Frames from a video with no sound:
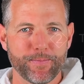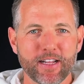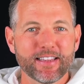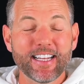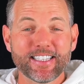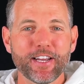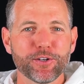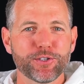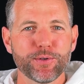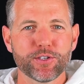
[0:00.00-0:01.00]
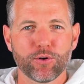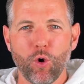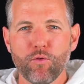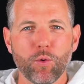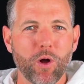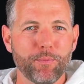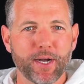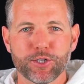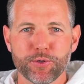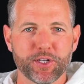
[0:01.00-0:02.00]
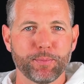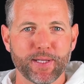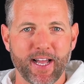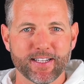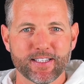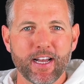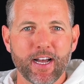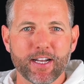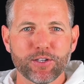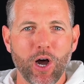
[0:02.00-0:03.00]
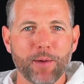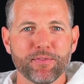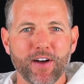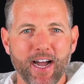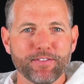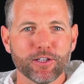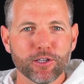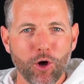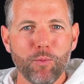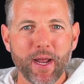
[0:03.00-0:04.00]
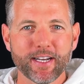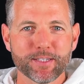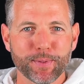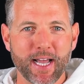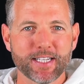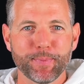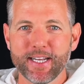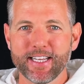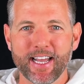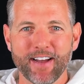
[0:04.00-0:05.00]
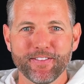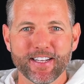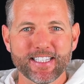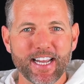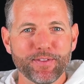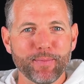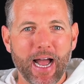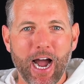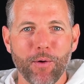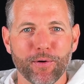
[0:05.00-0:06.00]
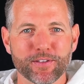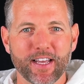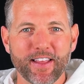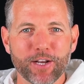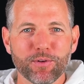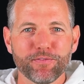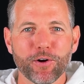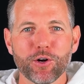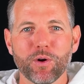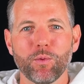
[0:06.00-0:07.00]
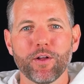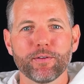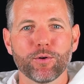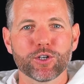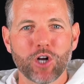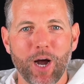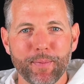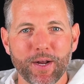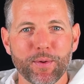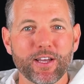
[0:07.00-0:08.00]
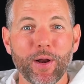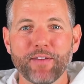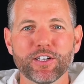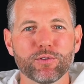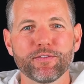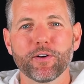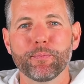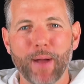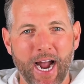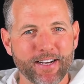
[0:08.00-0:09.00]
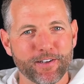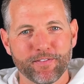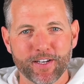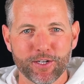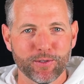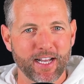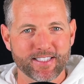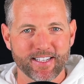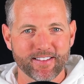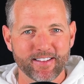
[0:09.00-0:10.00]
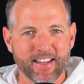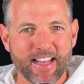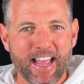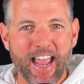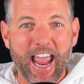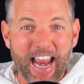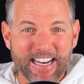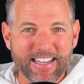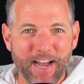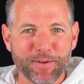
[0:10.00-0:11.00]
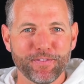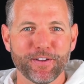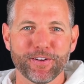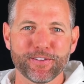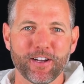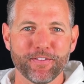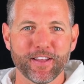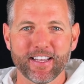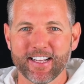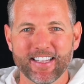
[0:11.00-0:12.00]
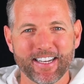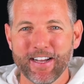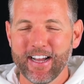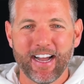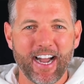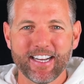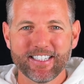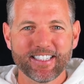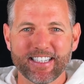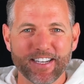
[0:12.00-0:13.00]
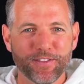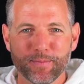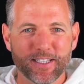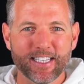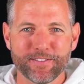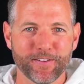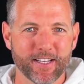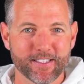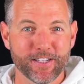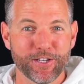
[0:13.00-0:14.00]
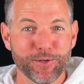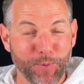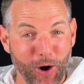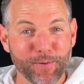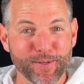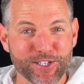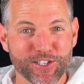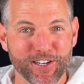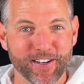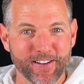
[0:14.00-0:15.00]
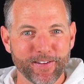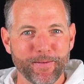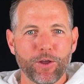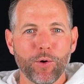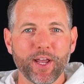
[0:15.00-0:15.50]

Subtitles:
Let's say your students are overwhelmed by choosing plants. A top 5 low maintenance plants PDF can save them hours, and they can refer to it while they're out shopping without having to refer back to your video lessons. Anytime you feel yourself thinking like, I could just give them a list for this, you probably should. Okay,